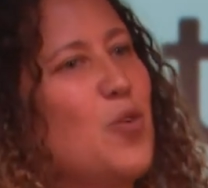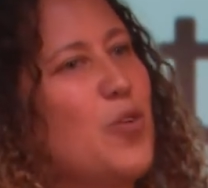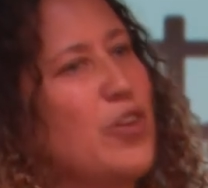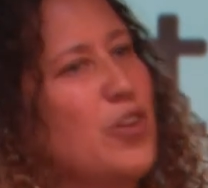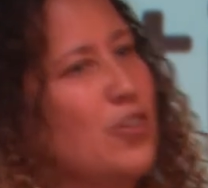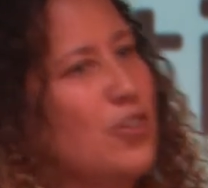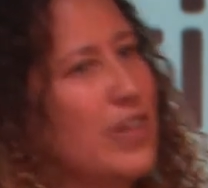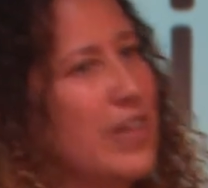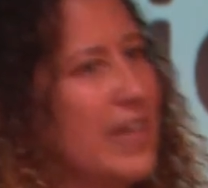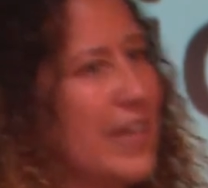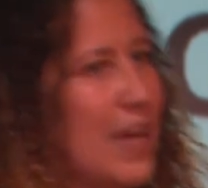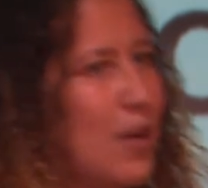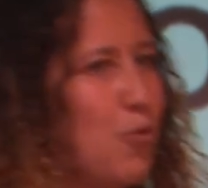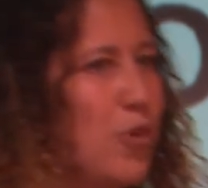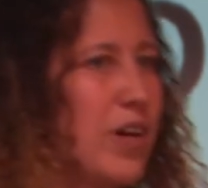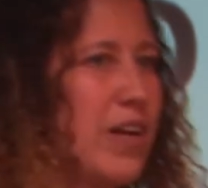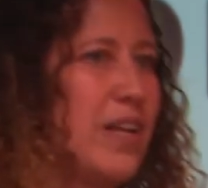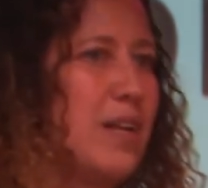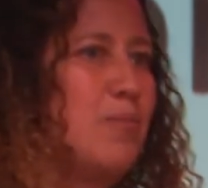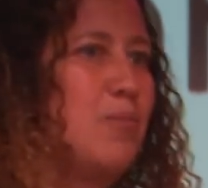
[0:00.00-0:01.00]
or you're looking at
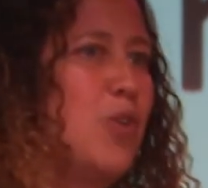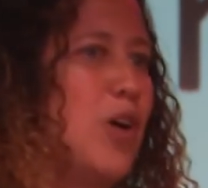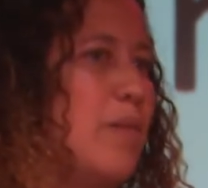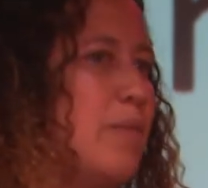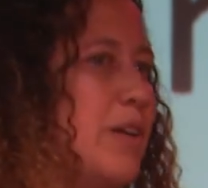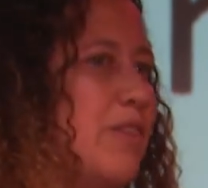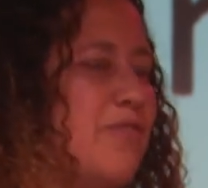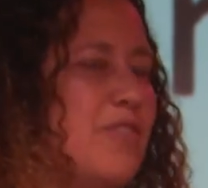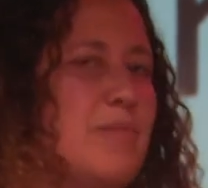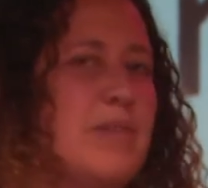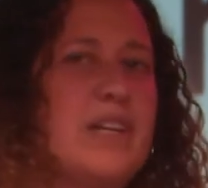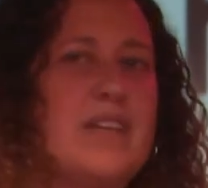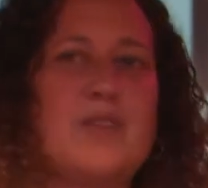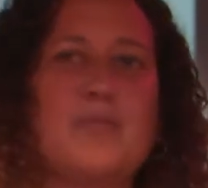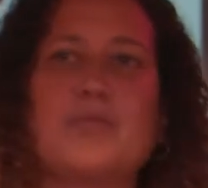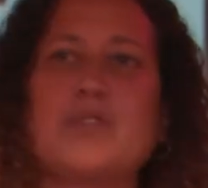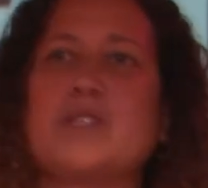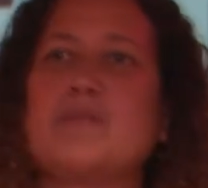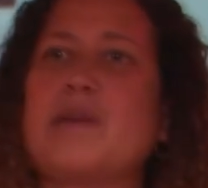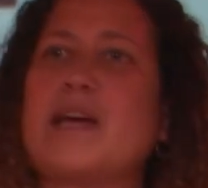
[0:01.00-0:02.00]
work and employment from another
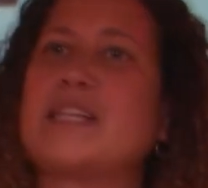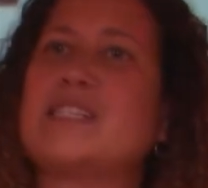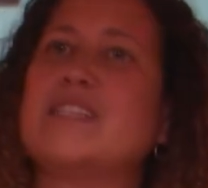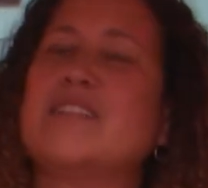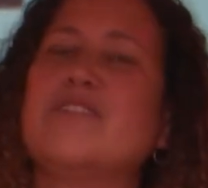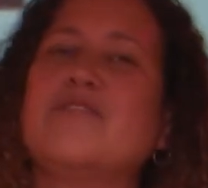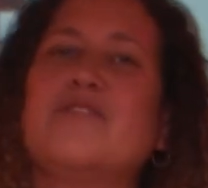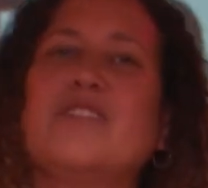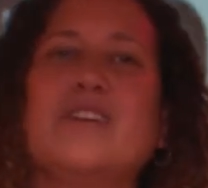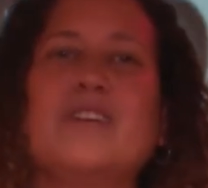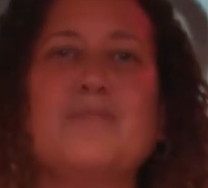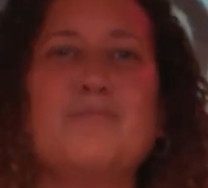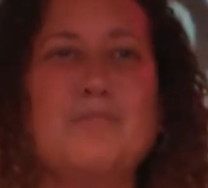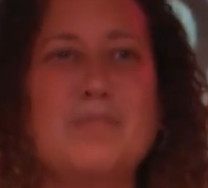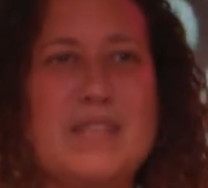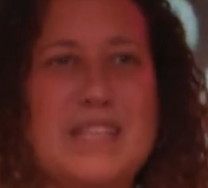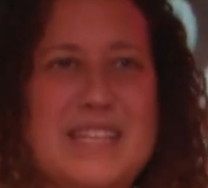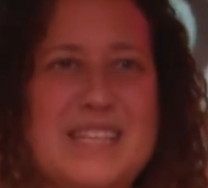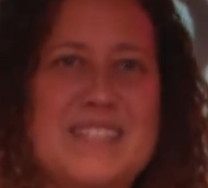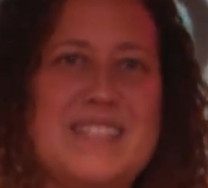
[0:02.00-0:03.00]
perspective,
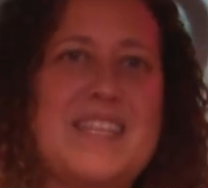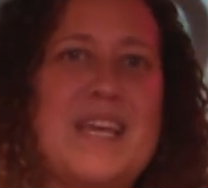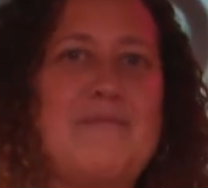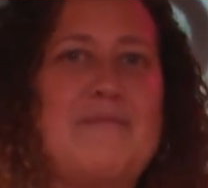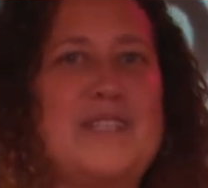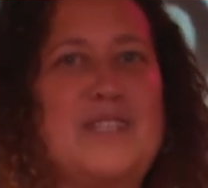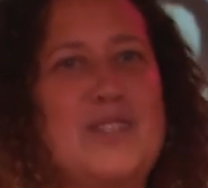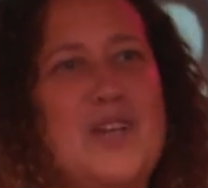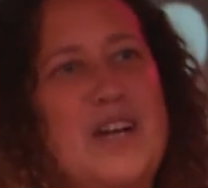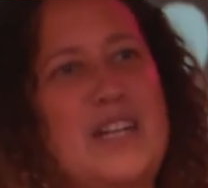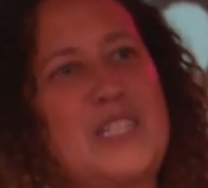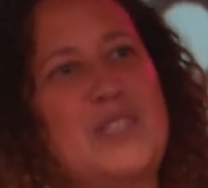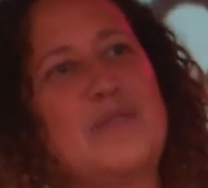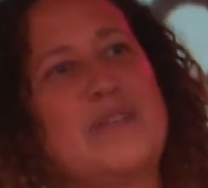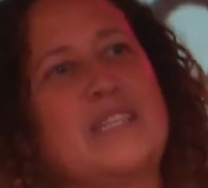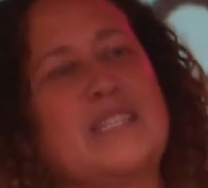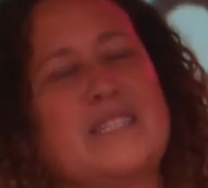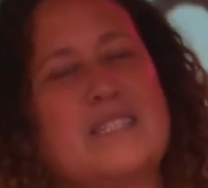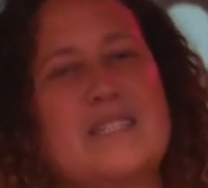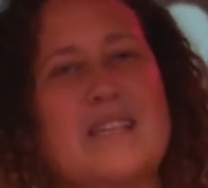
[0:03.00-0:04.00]
please come and talk to
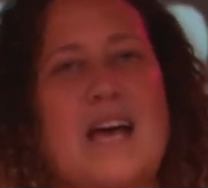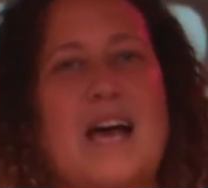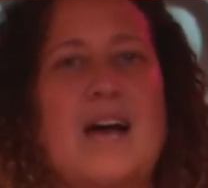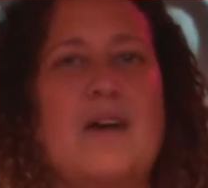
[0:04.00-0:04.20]
us.